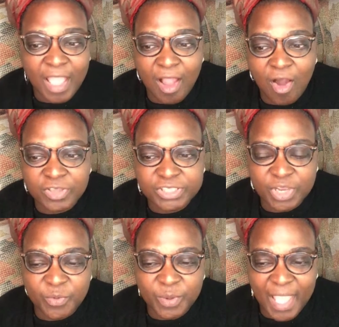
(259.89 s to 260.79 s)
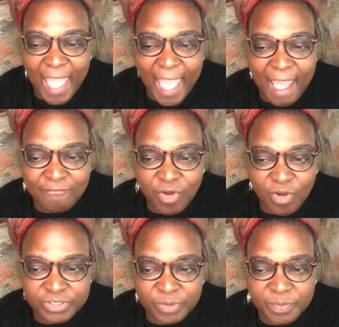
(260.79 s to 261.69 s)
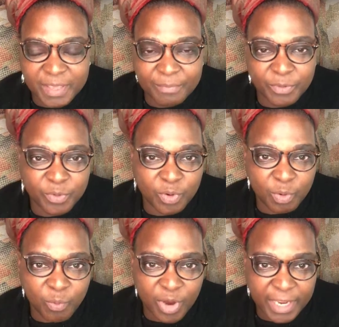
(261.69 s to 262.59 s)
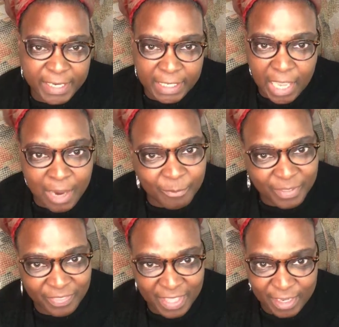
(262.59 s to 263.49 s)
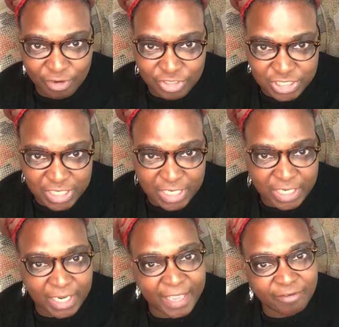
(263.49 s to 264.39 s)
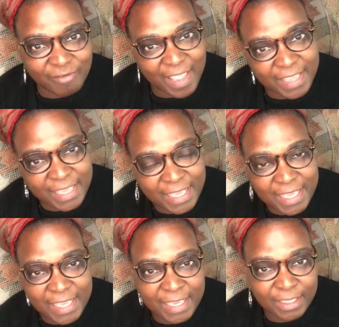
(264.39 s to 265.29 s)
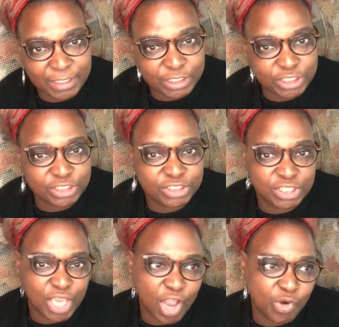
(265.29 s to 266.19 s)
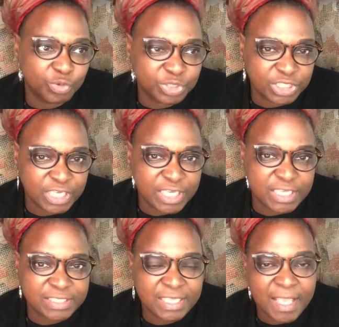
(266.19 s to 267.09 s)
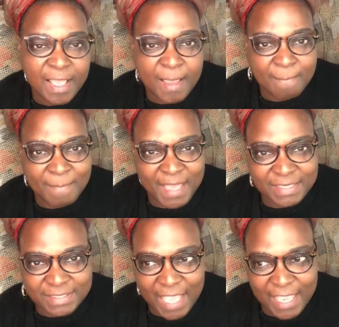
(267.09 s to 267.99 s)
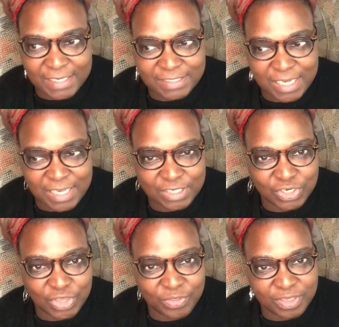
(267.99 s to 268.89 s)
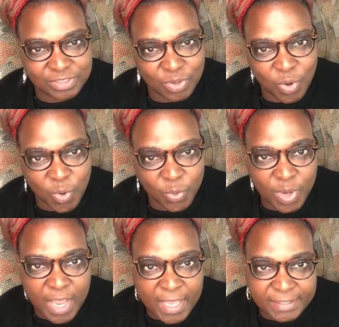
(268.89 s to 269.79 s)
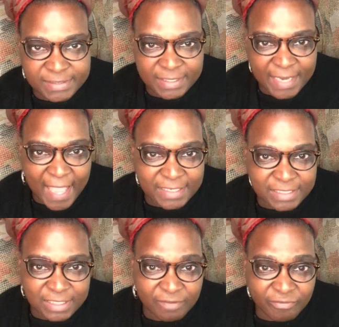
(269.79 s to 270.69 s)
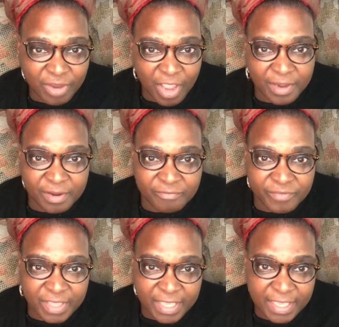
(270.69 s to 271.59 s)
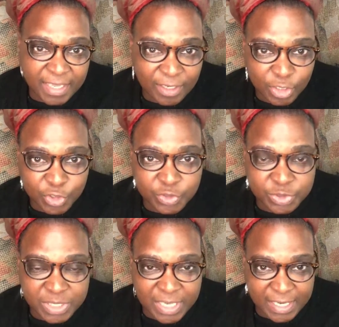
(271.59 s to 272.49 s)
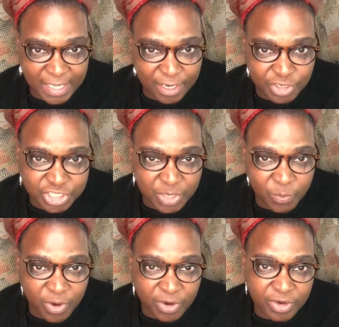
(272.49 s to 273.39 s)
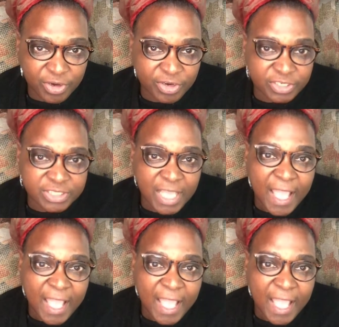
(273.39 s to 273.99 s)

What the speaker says: Also, we have people who are working a lot with energy, like Reiki healers, coaches, meditation. There's a whole selection of kind of healers and energy workers